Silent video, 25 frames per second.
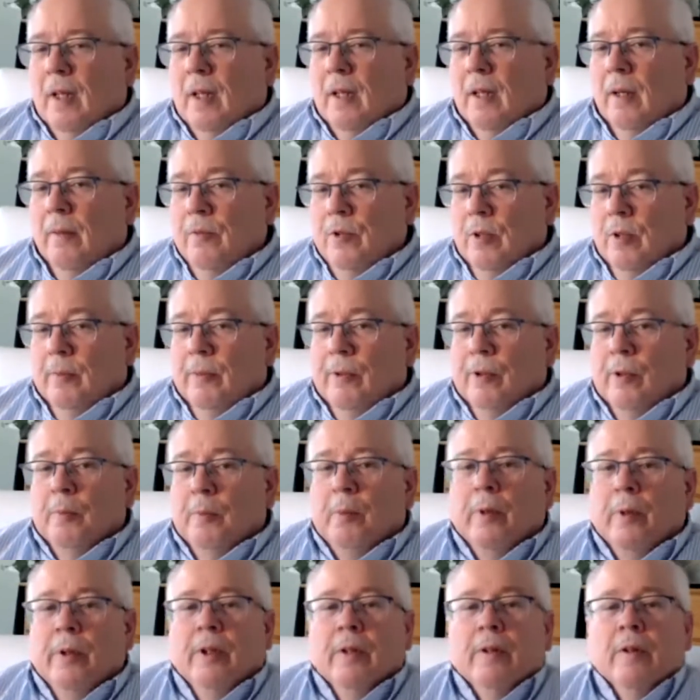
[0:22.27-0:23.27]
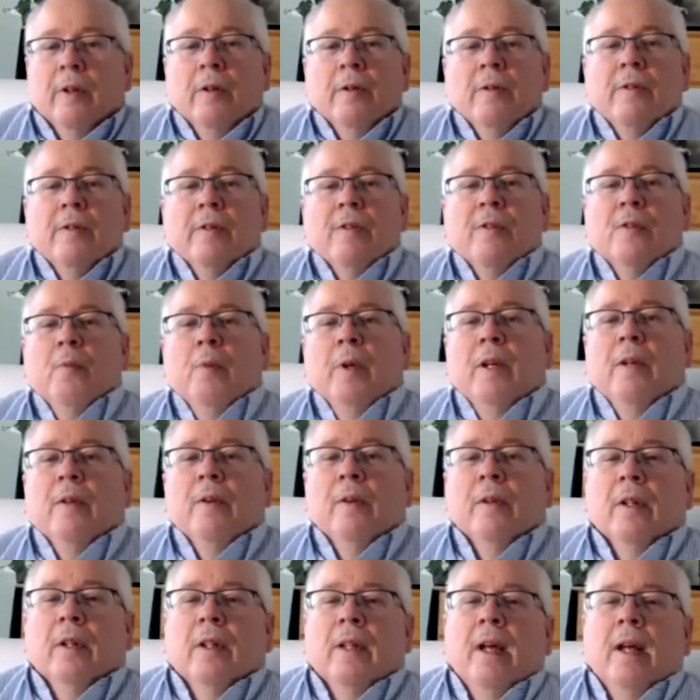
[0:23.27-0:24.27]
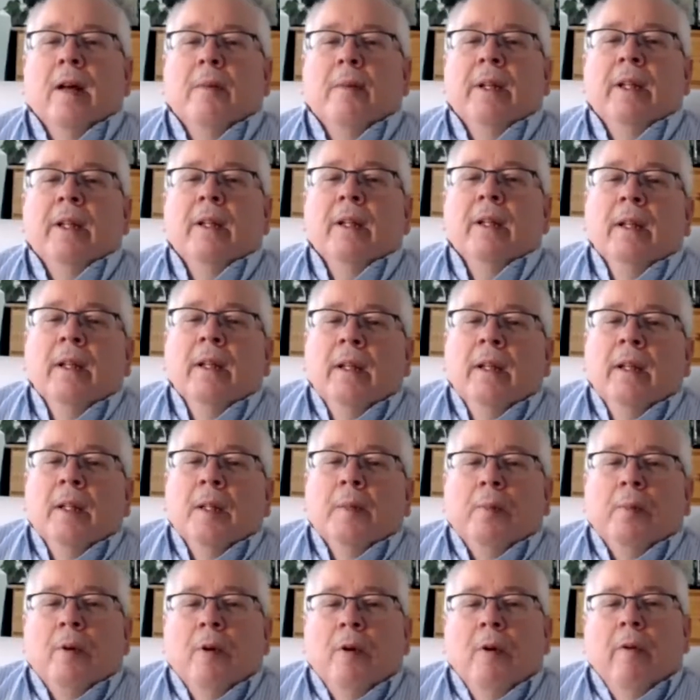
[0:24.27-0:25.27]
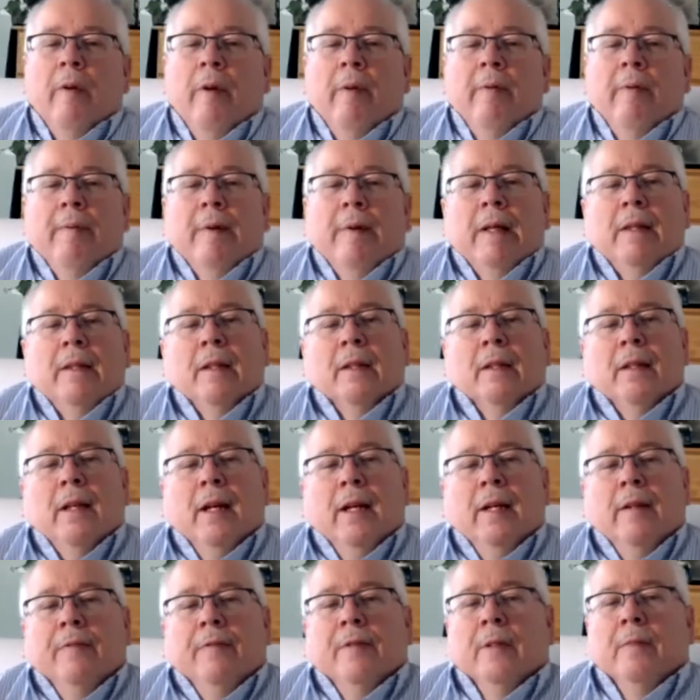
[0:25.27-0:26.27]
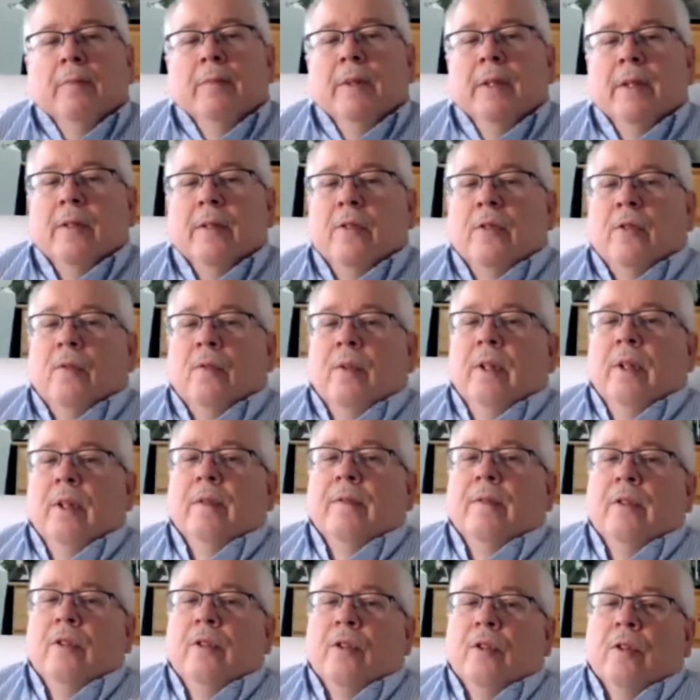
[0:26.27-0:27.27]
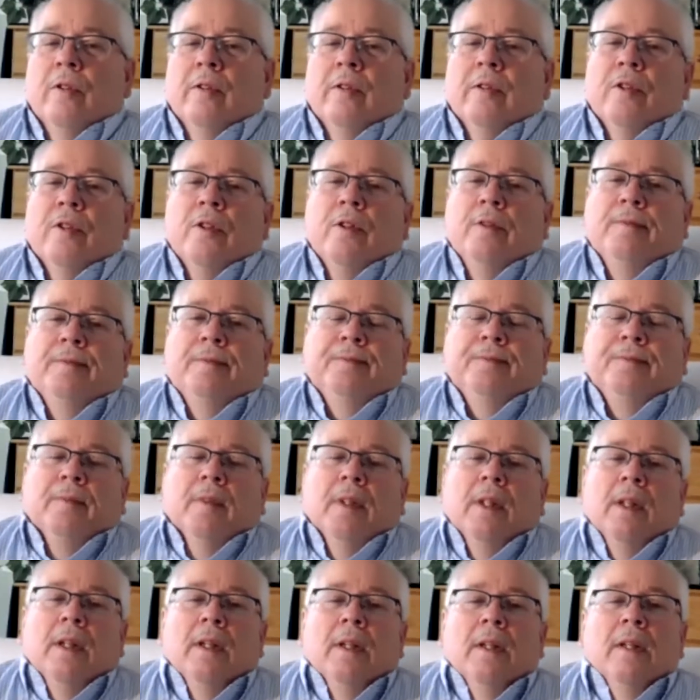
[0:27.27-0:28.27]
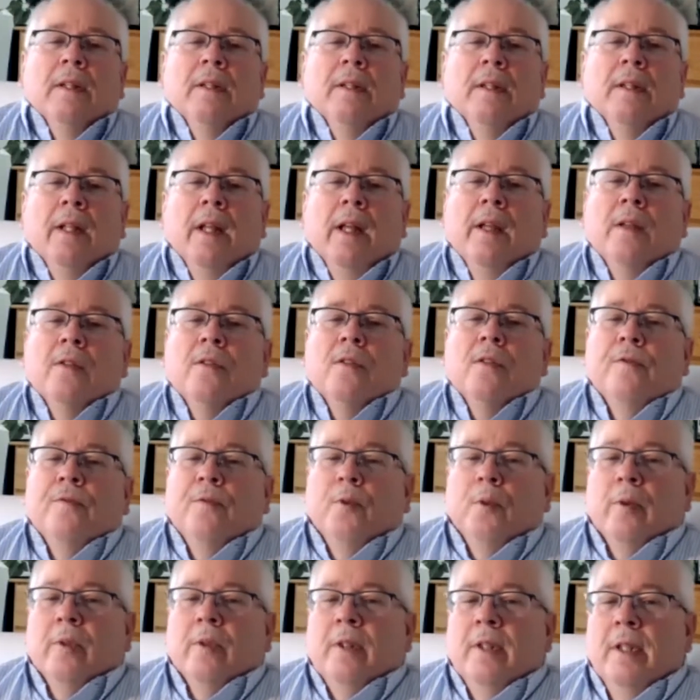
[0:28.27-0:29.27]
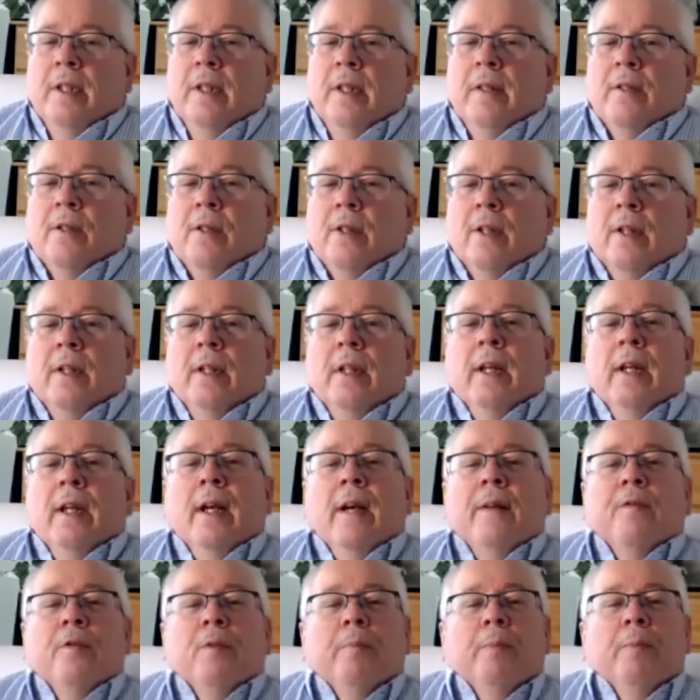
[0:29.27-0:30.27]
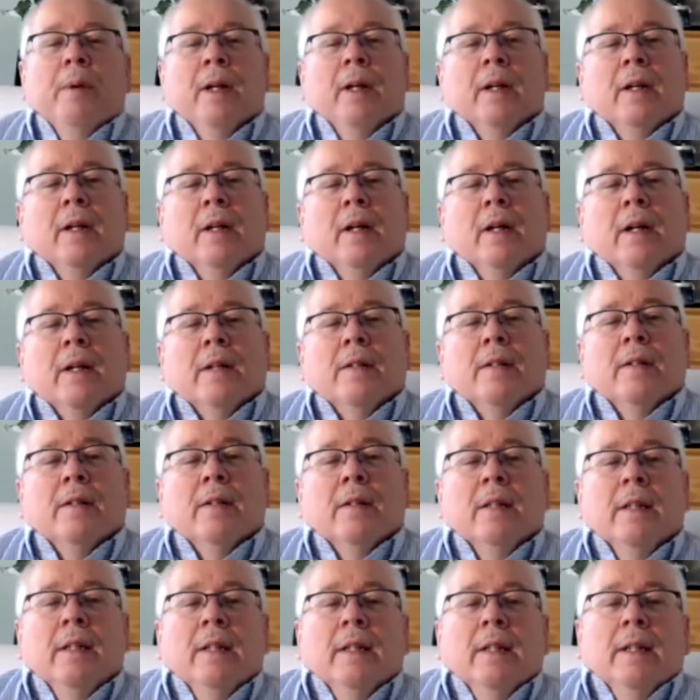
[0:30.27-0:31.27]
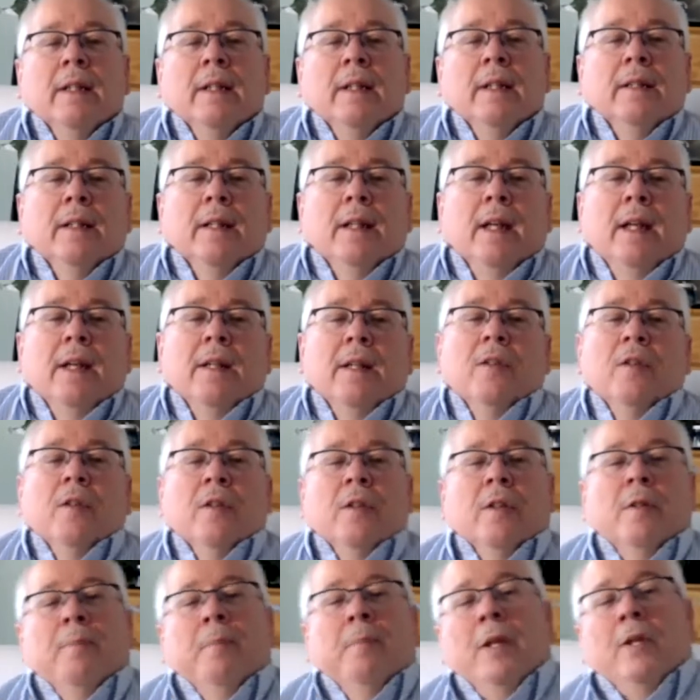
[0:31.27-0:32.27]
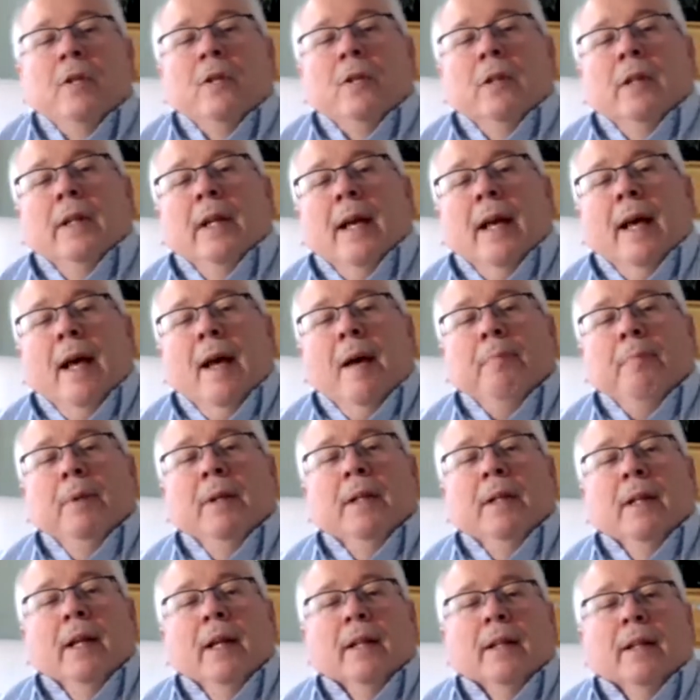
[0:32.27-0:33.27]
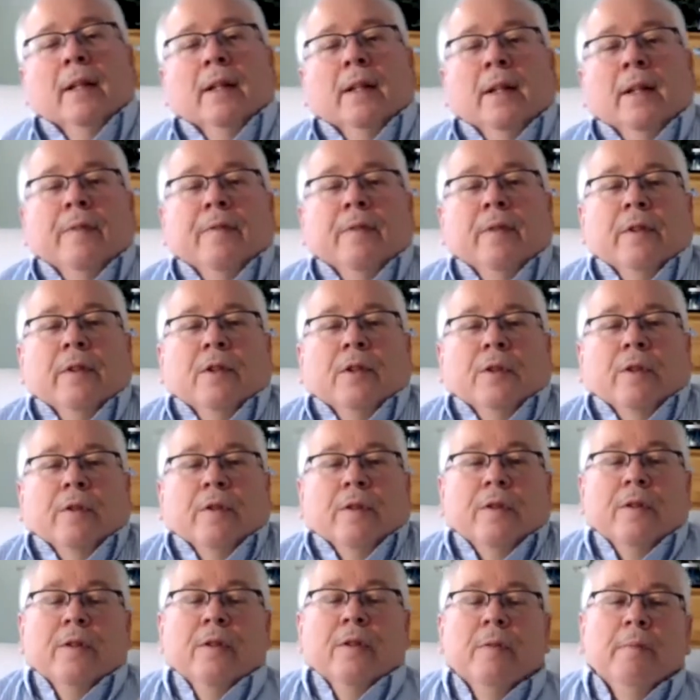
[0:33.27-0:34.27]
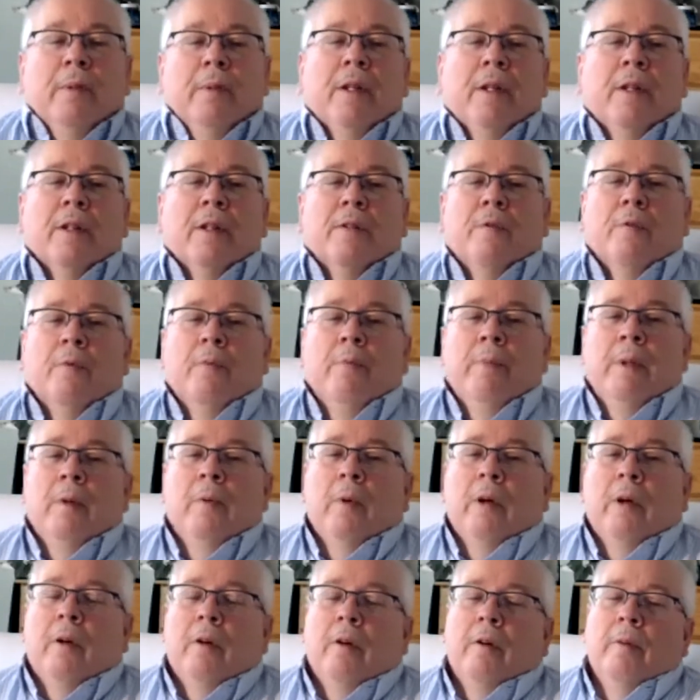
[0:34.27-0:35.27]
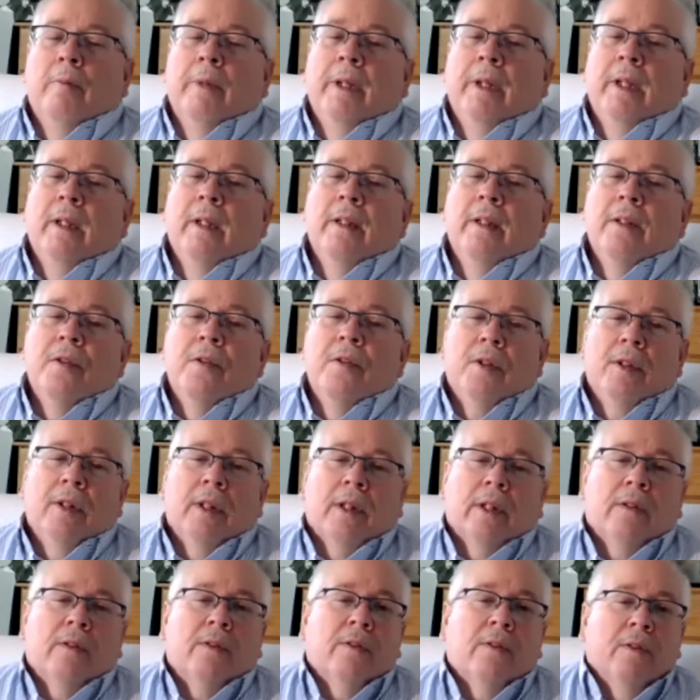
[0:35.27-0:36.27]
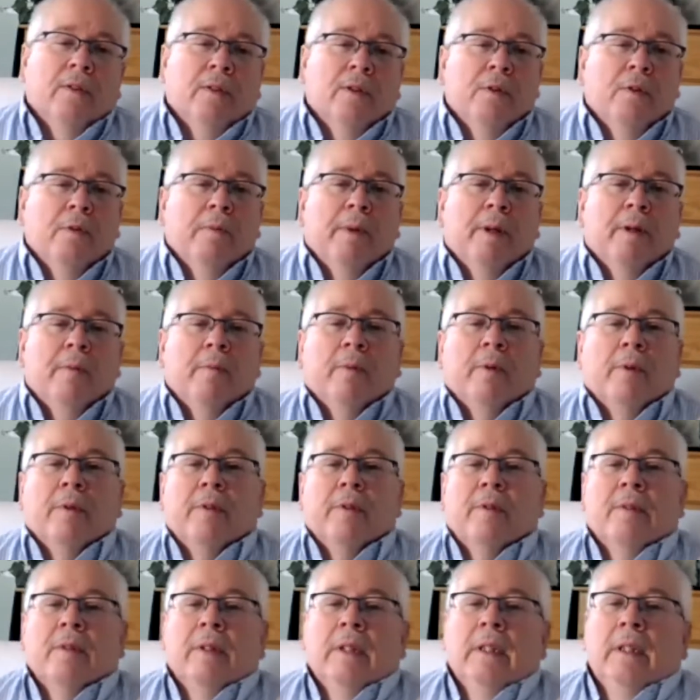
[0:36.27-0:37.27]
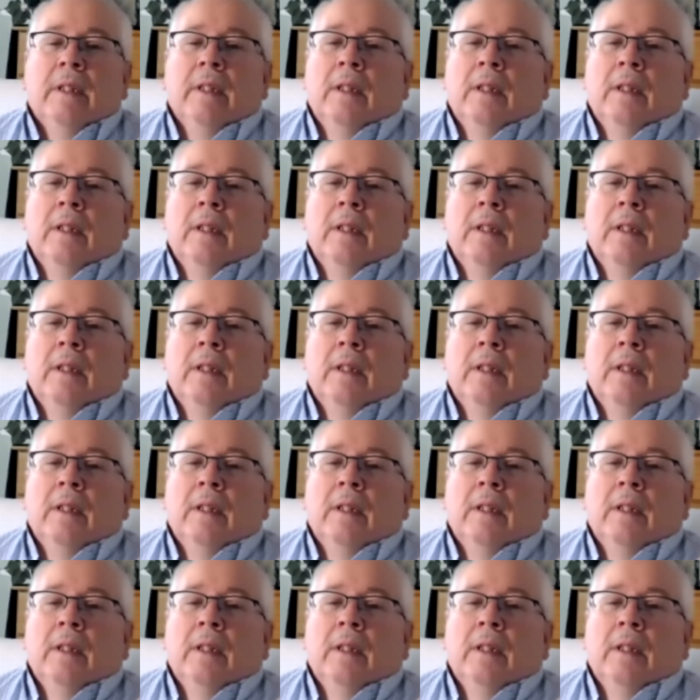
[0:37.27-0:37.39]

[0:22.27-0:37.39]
I'm Jim Cooper, your host this week on The Lobby, the program about the life and ministry of the church. Today is the 14th Sunday after Pentecost, and today is especially a happy day in the life of the church because we'll be welcoming six new members.